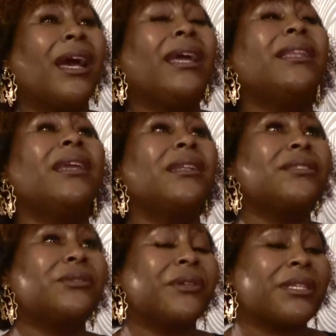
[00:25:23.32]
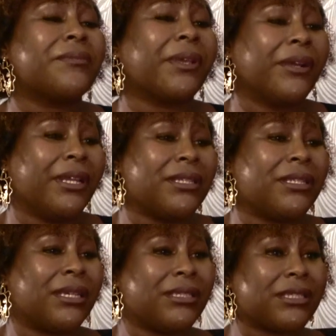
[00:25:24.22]
I needed to
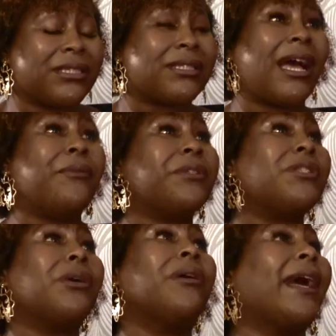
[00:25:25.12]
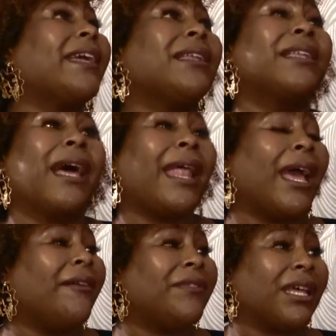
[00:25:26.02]
experience this because I was told I could not
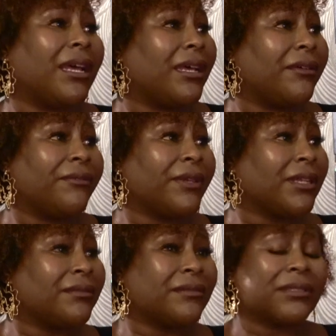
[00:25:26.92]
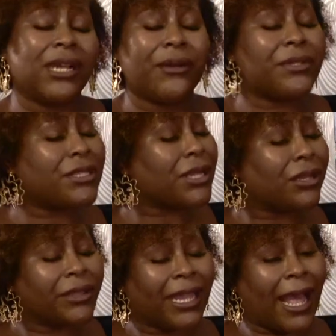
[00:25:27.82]
have love. I was
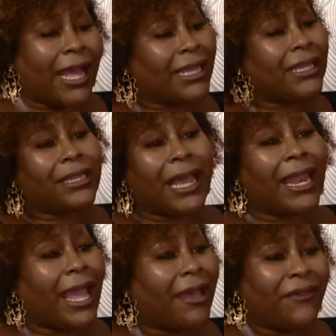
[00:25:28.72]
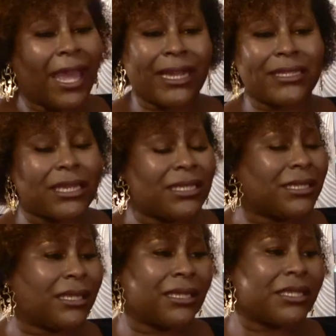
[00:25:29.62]
told that I could not have
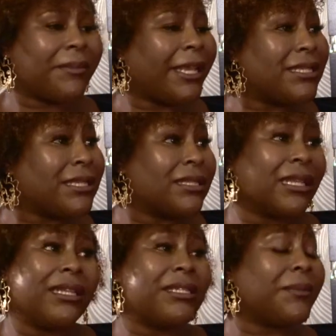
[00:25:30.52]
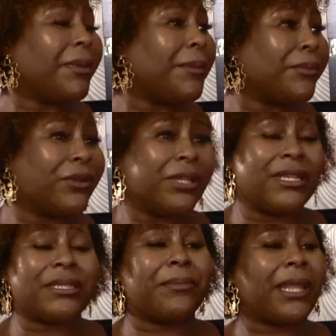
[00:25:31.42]
access to these spaces and these people and
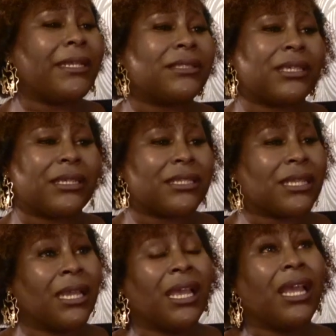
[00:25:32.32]
these places.